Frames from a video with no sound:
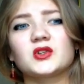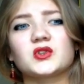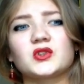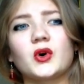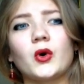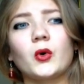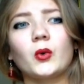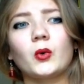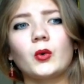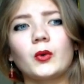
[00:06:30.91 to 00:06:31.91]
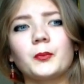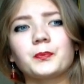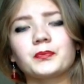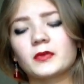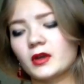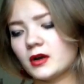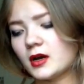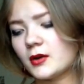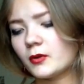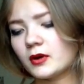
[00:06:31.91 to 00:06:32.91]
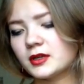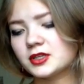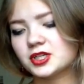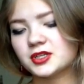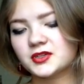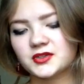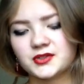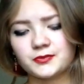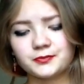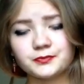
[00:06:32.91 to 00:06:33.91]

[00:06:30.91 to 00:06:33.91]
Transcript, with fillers: So I want to just